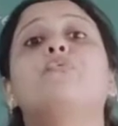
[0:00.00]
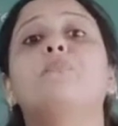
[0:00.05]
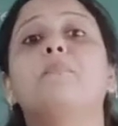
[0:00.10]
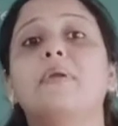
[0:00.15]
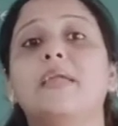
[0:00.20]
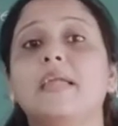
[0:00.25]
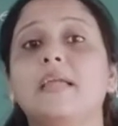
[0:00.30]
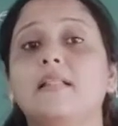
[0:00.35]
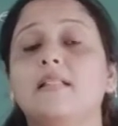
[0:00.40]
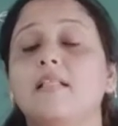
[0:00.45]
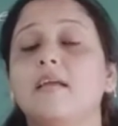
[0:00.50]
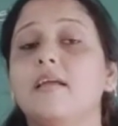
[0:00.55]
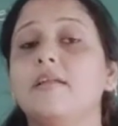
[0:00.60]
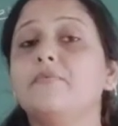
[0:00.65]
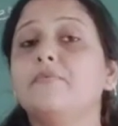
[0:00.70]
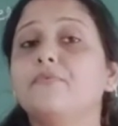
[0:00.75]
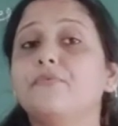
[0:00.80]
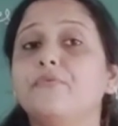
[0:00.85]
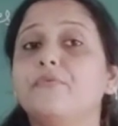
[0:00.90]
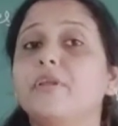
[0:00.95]
male
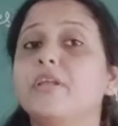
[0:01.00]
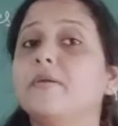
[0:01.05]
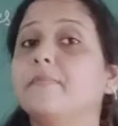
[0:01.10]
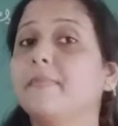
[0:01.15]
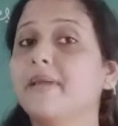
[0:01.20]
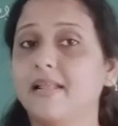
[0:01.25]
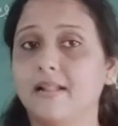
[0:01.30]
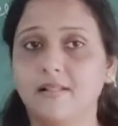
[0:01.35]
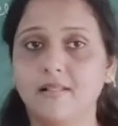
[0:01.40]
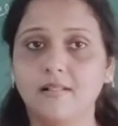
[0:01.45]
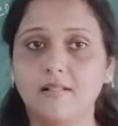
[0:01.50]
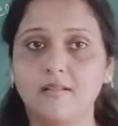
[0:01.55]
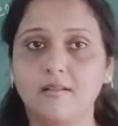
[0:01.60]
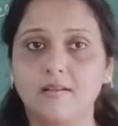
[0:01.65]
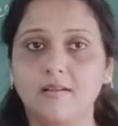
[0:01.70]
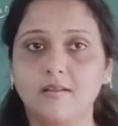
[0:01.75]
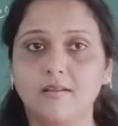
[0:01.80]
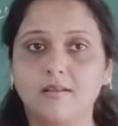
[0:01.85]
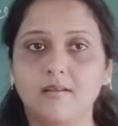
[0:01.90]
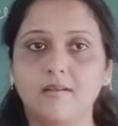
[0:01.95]
and female.
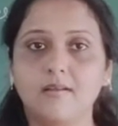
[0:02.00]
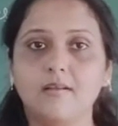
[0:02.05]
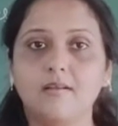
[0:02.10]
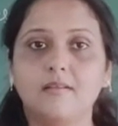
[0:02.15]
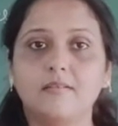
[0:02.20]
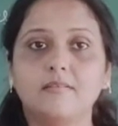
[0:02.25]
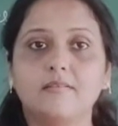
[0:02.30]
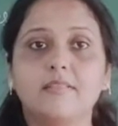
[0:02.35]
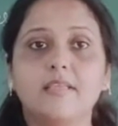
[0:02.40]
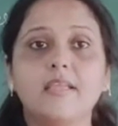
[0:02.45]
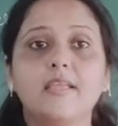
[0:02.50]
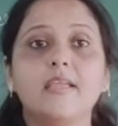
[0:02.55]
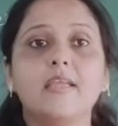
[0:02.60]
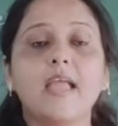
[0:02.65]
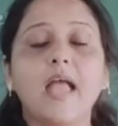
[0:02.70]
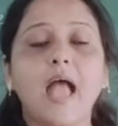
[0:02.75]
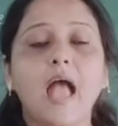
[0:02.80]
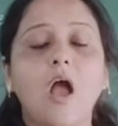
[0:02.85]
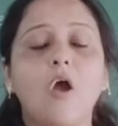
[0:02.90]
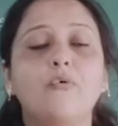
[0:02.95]
They
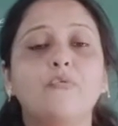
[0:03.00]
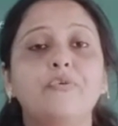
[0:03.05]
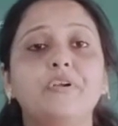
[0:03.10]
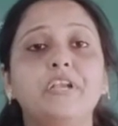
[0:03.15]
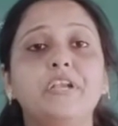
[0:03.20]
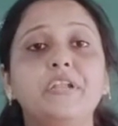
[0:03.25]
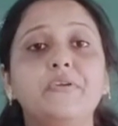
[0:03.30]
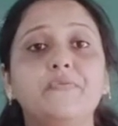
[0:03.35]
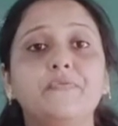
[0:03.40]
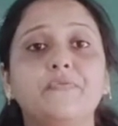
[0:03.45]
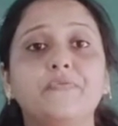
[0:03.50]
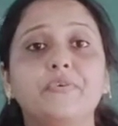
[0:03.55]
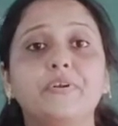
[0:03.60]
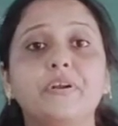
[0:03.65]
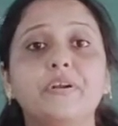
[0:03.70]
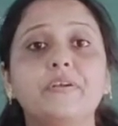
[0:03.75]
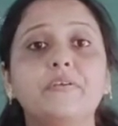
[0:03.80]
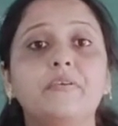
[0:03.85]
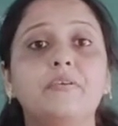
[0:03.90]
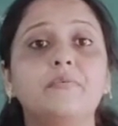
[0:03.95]
have
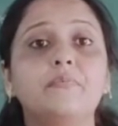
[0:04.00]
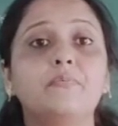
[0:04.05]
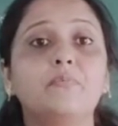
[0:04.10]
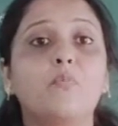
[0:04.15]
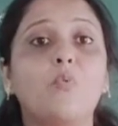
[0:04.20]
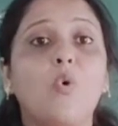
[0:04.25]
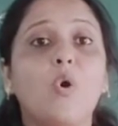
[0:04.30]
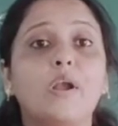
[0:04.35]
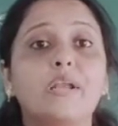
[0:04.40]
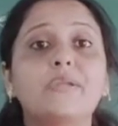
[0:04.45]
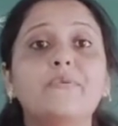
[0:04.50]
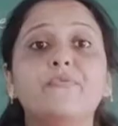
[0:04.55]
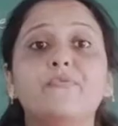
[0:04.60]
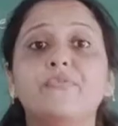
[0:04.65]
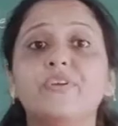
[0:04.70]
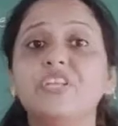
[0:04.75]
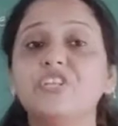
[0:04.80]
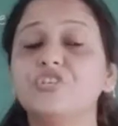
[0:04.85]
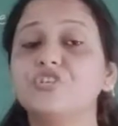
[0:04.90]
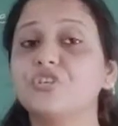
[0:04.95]
different body
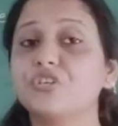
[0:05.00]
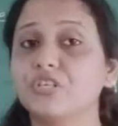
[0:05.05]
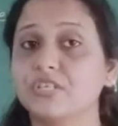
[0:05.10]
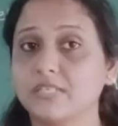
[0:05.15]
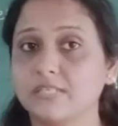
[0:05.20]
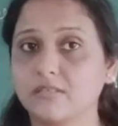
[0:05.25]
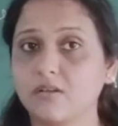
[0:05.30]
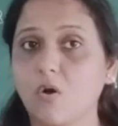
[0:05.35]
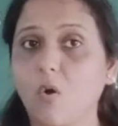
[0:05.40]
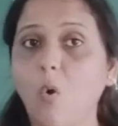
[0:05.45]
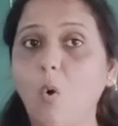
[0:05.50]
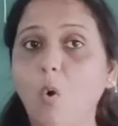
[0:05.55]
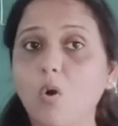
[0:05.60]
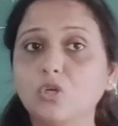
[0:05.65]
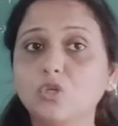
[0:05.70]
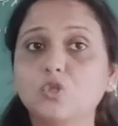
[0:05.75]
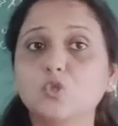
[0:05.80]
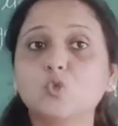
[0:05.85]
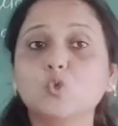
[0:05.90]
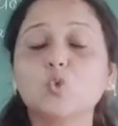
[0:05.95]
features.
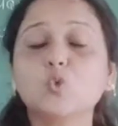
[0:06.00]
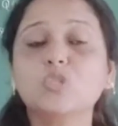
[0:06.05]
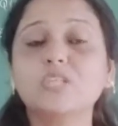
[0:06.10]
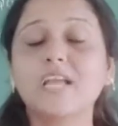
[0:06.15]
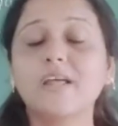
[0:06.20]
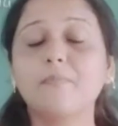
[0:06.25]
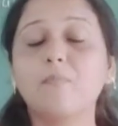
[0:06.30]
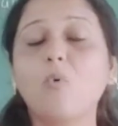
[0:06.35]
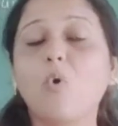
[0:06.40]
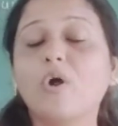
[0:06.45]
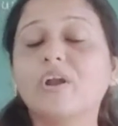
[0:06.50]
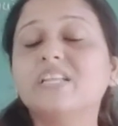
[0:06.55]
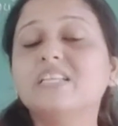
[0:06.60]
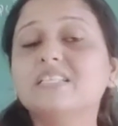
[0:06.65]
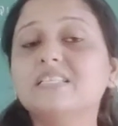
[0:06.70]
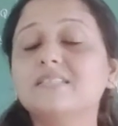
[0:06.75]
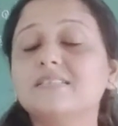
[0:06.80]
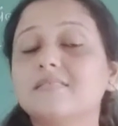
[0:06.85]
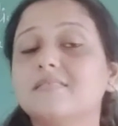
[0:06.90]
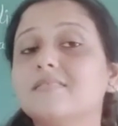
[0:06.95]
Also their body
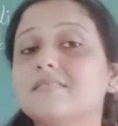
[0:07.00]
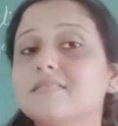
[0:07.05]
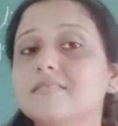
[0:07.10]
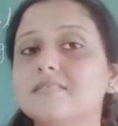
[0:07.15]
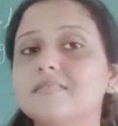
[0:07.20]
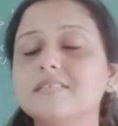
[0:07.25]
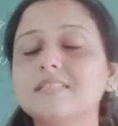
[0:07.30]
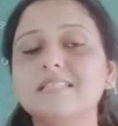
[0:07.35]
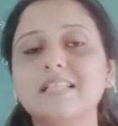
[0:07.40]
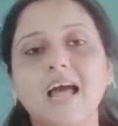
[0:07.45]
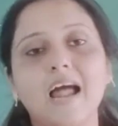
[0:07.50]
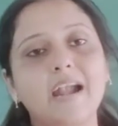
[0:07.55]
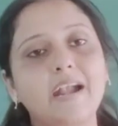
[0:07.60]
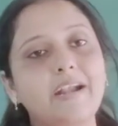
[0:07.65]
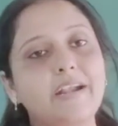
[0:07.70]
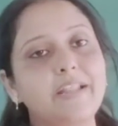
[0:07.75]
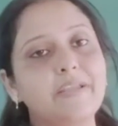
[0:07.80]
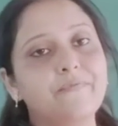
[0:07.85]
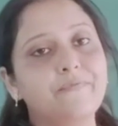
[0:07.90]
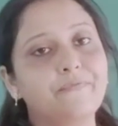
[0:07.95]
structures are
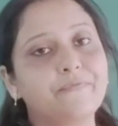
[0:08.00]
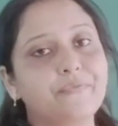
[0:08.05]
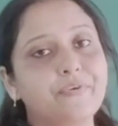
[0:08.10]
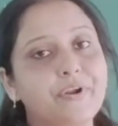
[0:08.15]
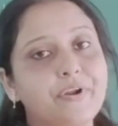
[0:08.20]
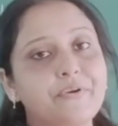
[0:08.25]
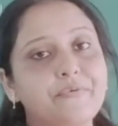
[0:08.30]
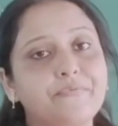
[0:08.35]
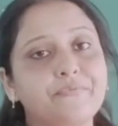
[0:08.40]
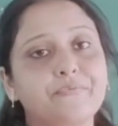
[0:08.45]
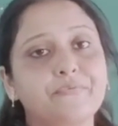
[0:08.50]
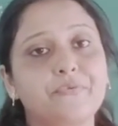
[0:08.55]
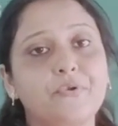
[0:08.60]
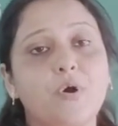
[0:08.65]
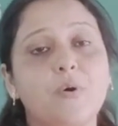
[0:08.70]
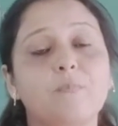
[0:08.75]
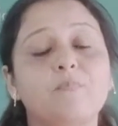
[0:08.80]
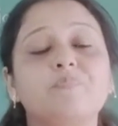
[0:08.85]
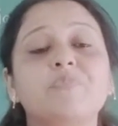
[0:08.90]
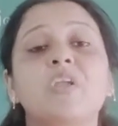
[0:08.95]
different
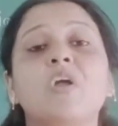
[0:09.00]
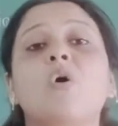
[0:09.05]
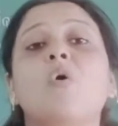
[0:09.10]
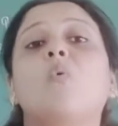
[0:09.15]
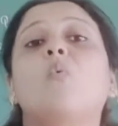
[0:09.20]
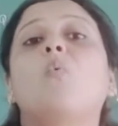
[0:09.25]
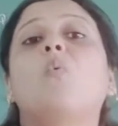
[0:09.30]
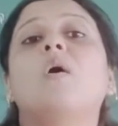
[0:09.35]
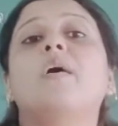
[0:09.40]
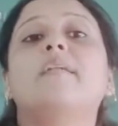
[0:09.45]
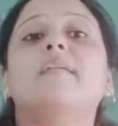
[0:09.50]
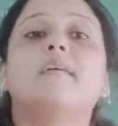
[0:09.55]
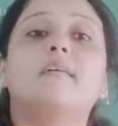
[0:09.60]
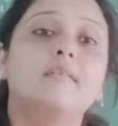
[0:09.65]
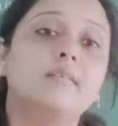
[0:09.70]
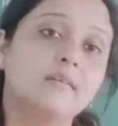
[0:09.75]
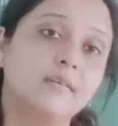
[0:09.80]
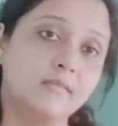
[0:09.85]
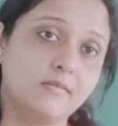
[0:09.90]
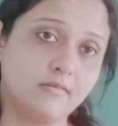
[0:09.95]
from one
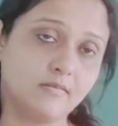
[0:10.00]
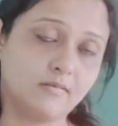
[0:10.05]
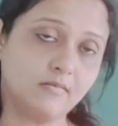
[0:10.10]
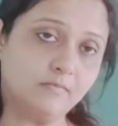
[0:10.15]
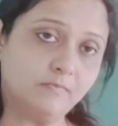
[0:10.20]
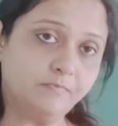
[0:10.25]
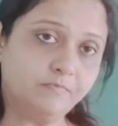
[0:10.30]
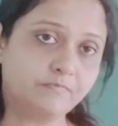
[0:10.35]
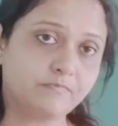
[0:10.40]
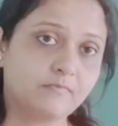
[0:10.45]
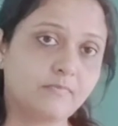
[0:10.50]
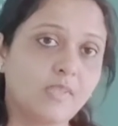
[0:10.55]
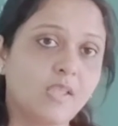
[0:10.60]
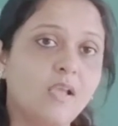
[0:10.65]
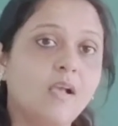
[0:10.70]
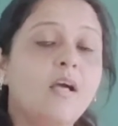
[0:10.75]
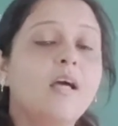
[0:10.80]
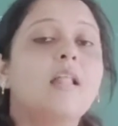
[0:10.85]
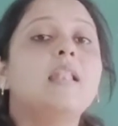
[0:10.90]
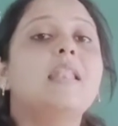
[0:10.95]
another.
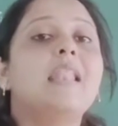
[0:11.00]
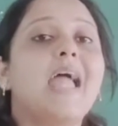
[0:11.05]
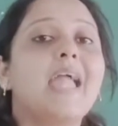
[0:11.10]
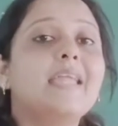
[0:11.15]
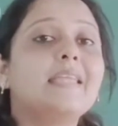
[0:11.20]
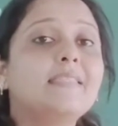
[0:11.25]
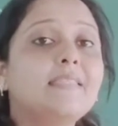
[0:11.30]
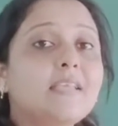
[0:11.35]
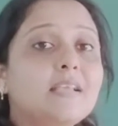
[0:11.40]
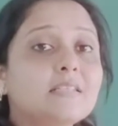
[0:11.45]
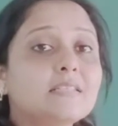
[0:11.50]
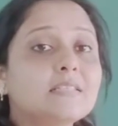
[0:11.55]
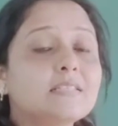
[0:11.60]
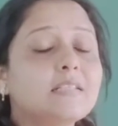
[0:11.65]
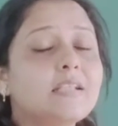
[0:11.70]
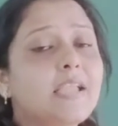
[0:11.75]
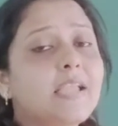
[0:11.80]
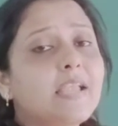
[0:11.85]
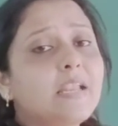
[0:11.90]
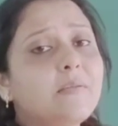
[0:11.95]
Like this,
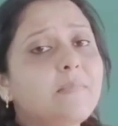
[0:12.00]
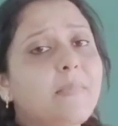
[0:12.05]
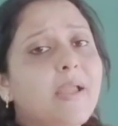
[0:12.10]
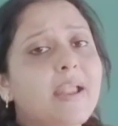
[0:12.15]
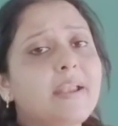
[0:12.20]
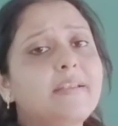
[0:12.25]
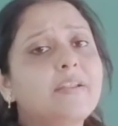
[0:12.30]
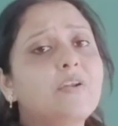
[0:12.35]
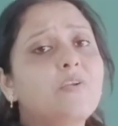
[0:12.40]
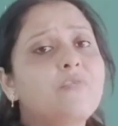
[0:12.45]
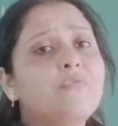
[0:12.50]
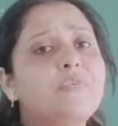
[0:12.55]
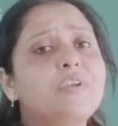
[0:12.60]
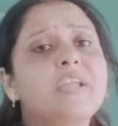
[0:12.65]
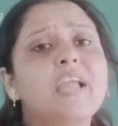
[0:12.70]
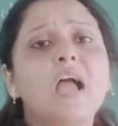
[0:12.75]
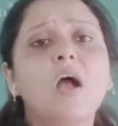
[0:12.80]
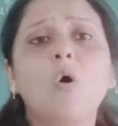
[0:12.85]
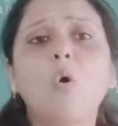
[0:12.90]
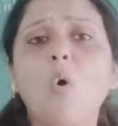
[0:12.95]
in matter
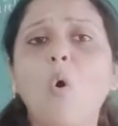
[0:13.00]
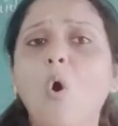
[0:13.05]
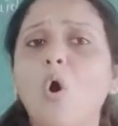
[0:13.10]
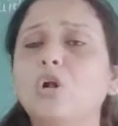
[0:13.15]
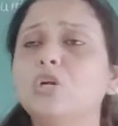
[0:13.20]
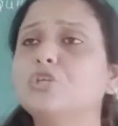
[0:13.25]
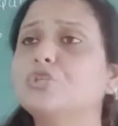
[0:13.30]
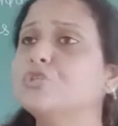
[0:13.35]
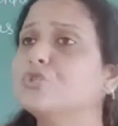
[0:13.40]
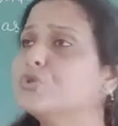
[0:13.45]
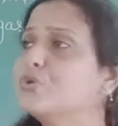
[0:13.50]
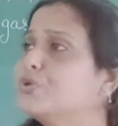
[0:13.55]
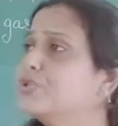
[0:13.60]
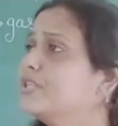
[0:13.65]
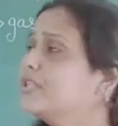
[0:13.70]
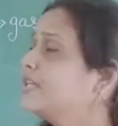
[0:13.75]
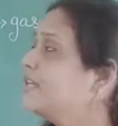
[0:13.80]
we have also